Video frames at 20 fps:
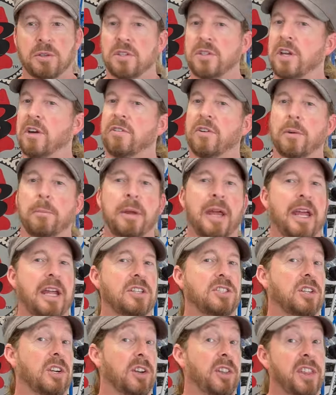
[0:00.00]
Different
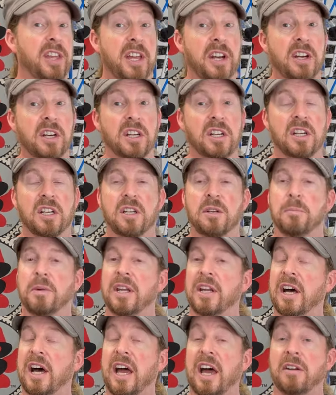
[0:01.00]
paints are thinner. You
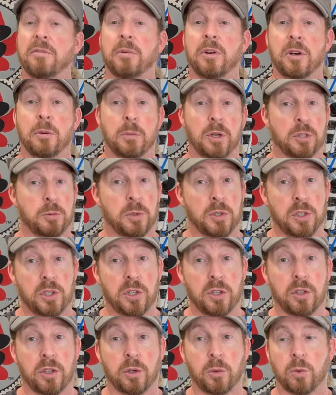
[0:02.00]
may not have very much
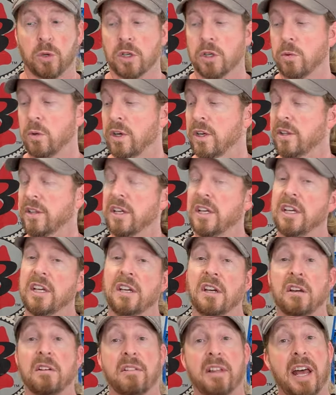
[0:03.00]
material to work with.
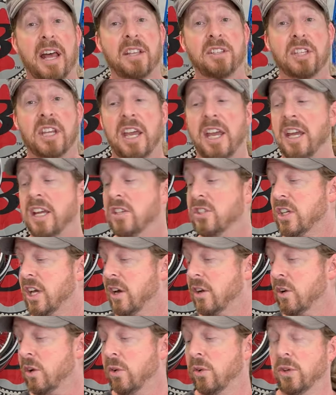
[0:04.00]
In that case,
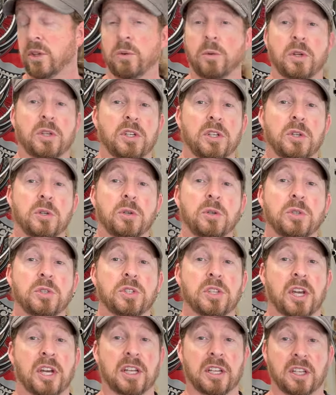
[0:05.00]
I would
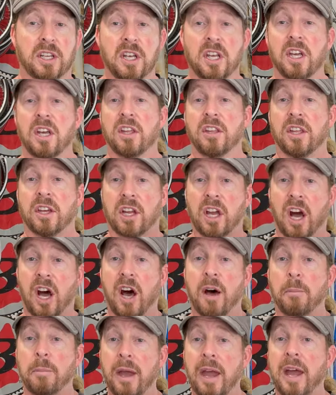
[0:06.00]
use like the
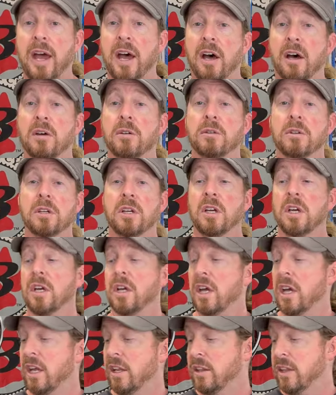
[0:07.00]
compound
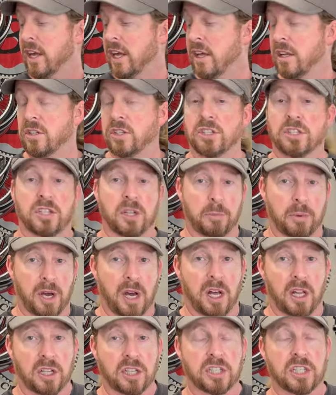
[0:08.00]
and then just a
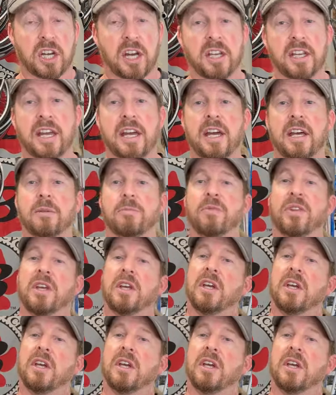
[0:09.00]
polish on that.